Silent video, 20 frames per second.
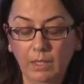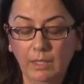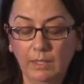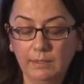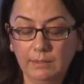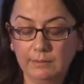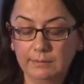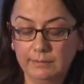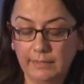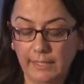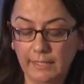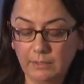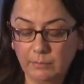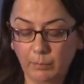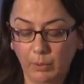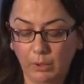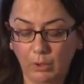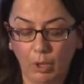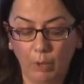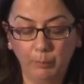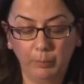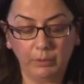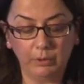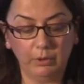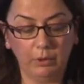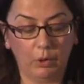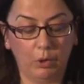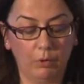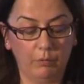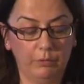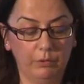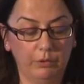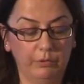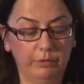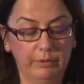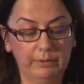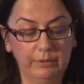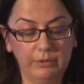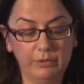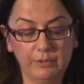State monopoly over
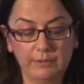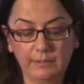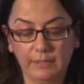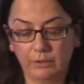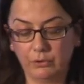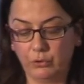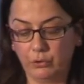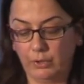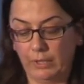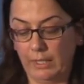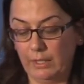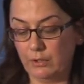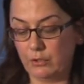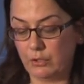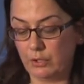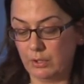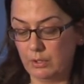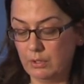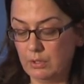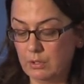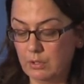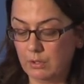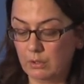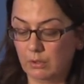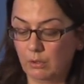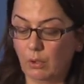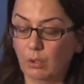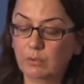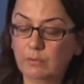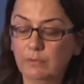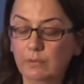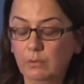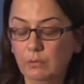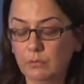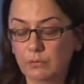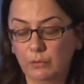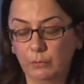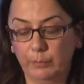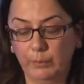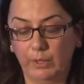religious education
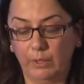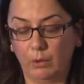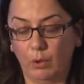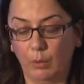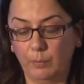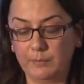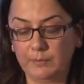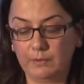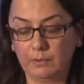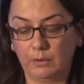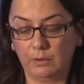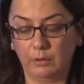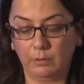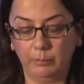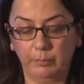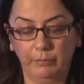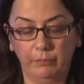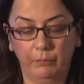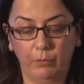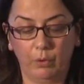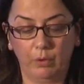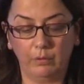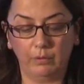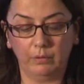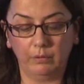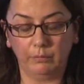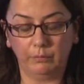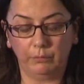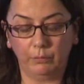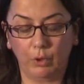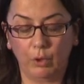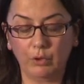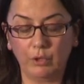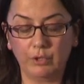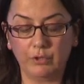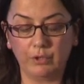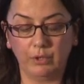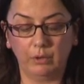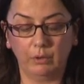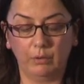continues to be an obstacle before the
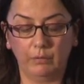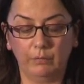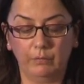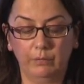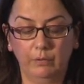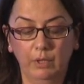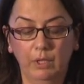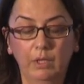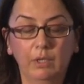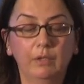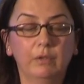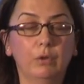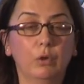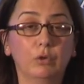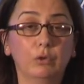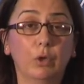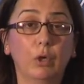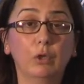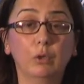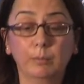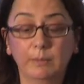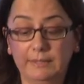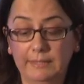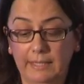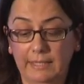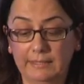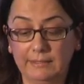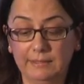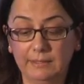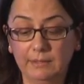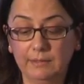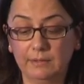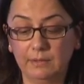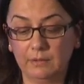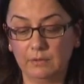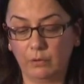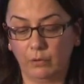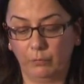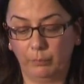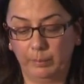flourishing of the autonomous
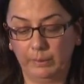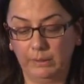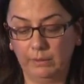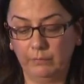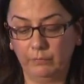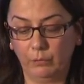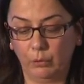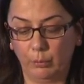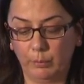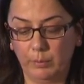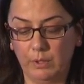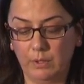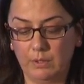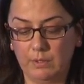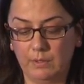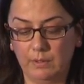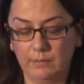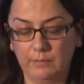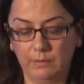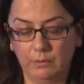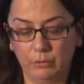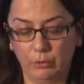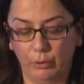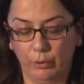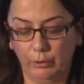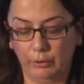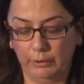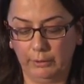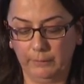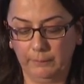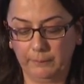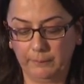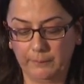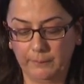existence of belief communities in Turkey.